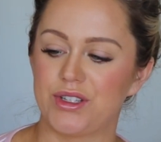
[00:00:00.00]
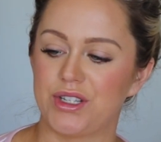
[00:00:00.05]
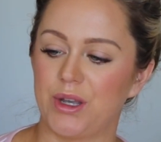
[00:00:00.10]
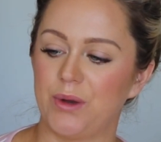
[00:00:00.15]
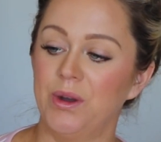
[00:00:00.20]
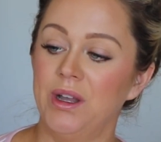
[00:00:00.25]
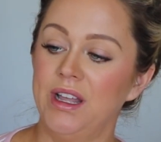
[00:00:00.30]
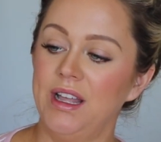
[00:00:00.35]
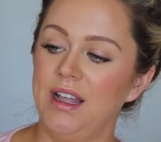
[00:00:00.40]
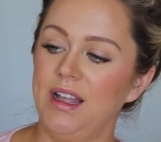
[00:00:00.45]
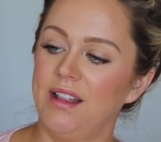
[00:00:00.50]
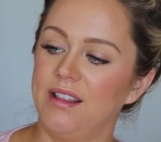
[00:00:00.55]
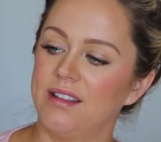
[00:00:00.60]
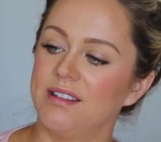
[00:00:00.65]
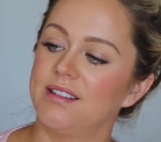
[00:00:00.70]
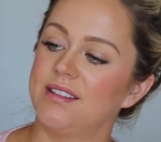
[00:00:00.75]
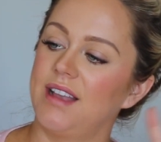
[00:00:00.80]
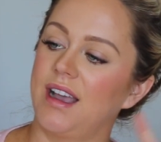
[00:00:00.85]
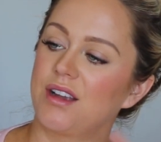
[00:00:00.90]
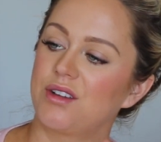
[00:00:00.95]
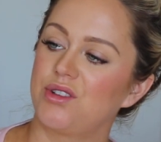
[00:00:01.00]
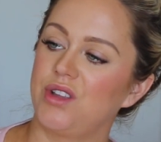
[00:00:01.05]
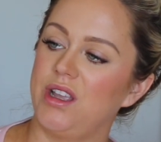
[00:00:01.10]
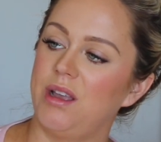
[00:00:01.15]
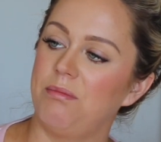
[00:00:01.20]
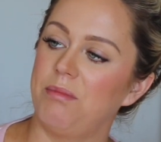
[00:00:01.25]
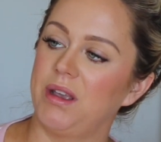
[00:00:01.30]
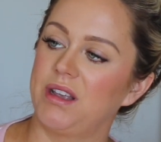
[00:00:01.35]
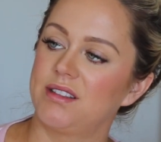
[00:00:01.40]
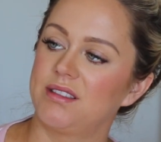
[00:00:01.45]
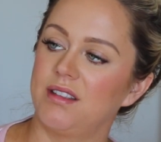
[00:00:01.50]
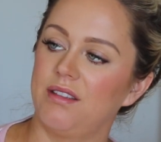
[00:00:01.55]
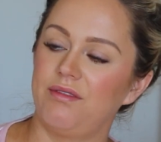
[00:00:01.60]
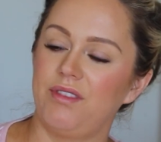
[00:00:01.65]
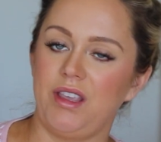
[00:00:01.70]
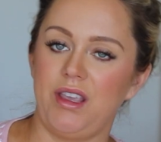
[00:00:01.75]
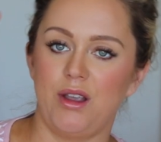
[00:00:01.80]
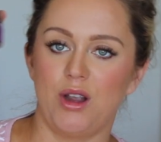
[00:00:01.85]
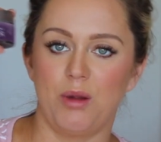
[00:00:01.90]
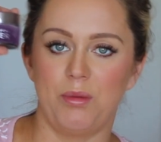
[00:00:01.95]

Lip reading: So this is actually a mix of the